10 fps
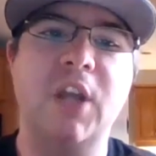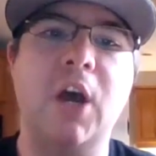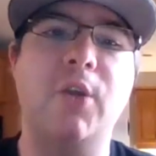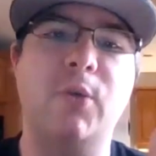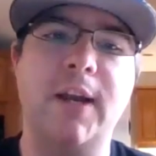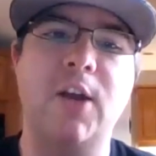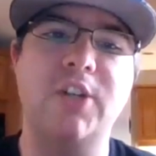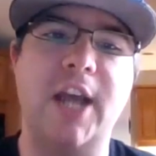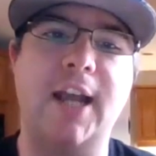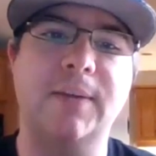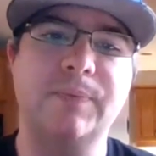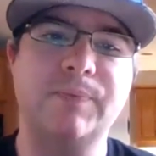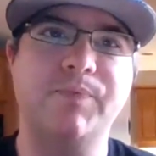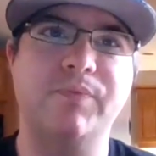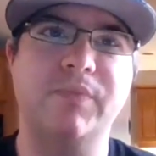Now the
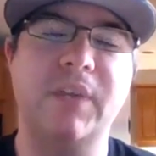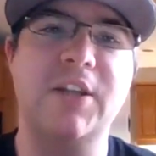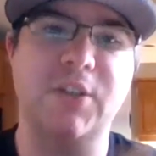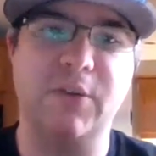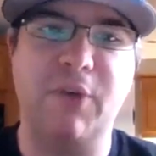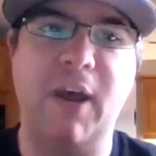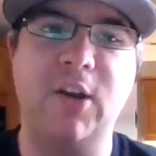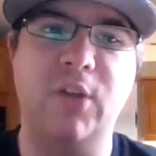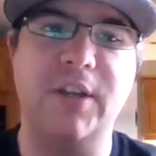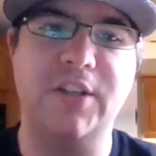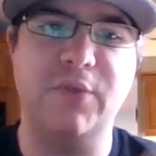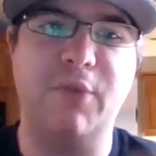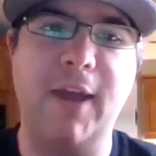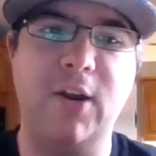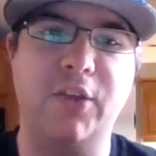Railjack, that's the
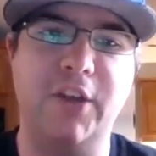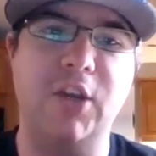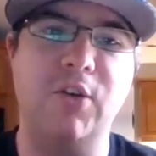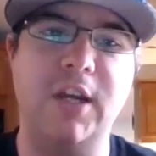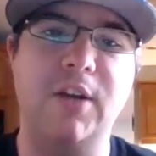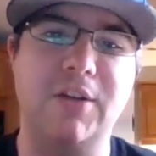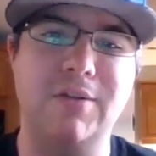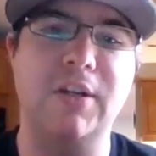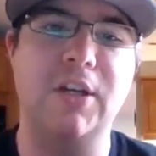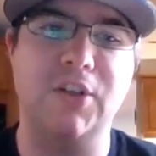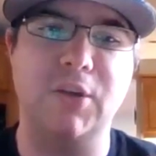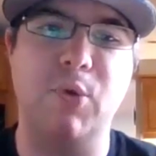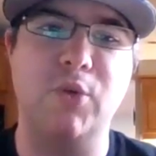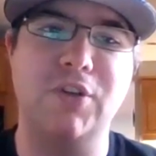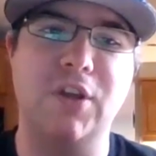vital thing you need, because
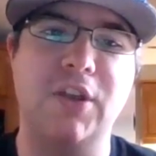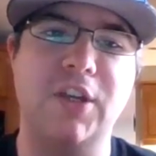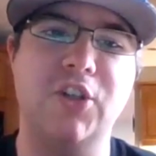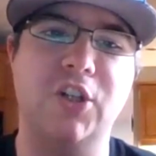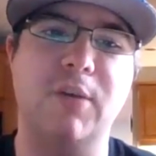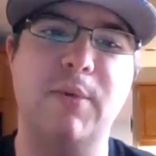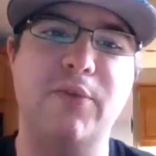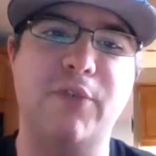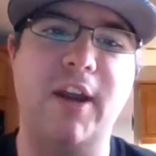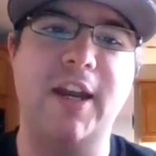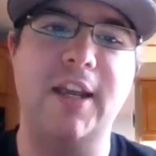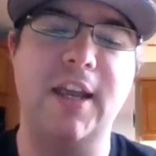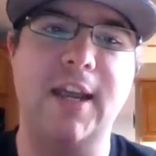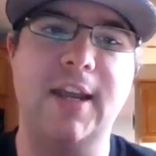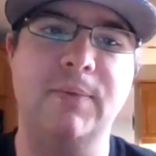most of the things you're gonna be fighting
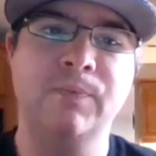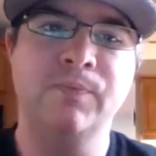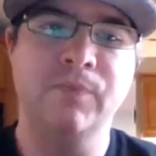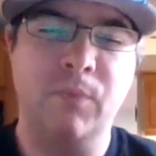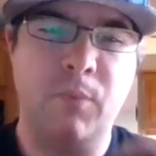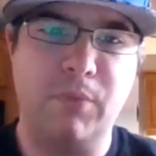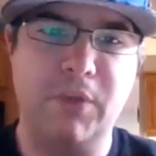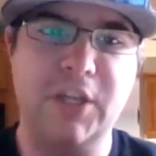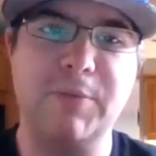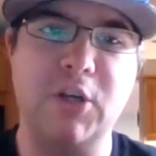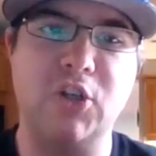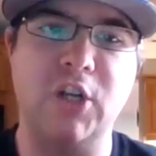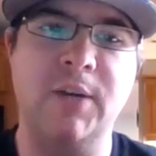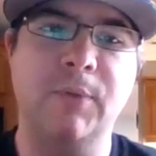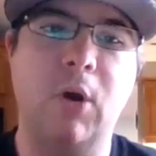in this
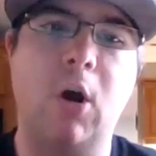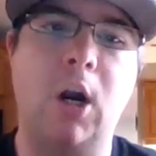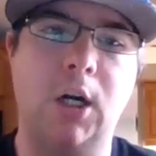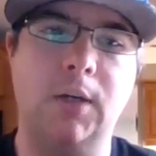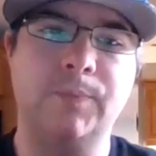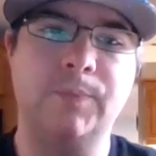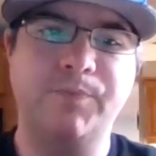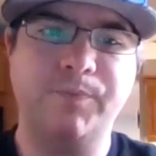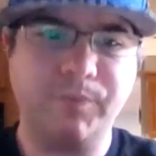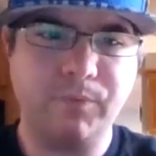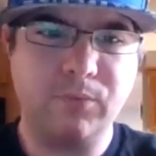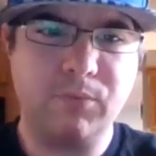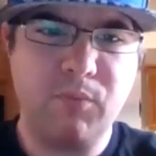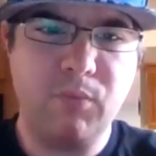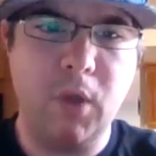mission are,
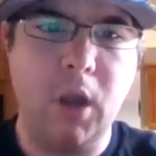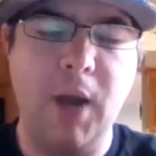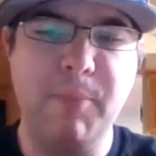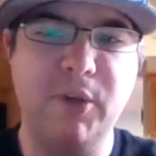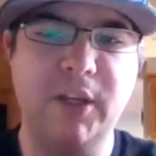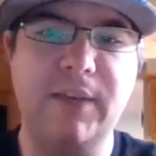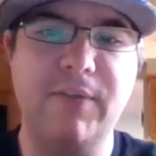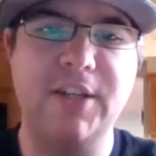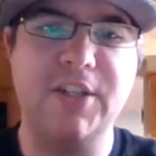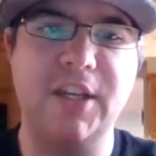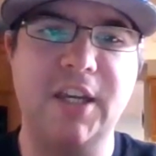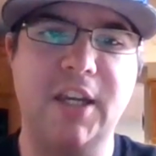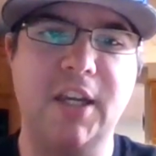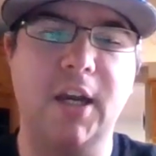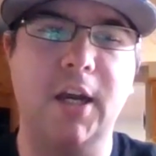I believe it's
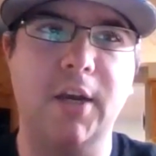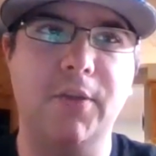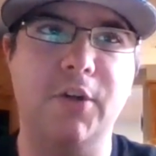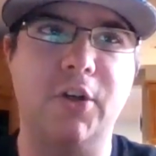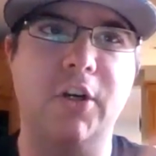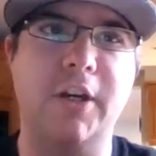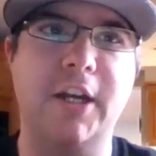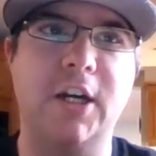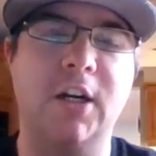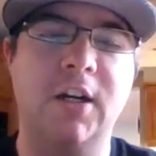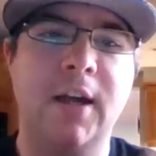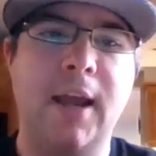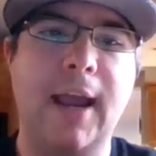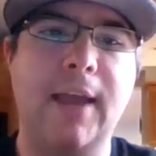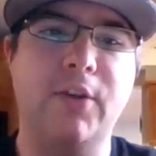the Grenier
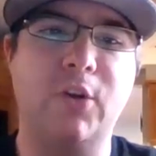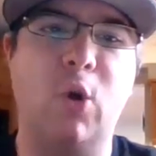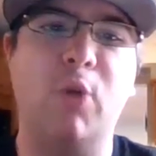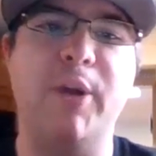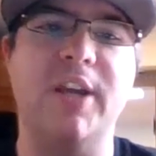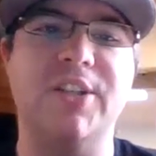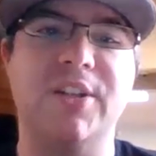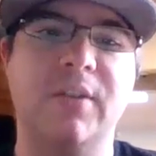and the Corpus.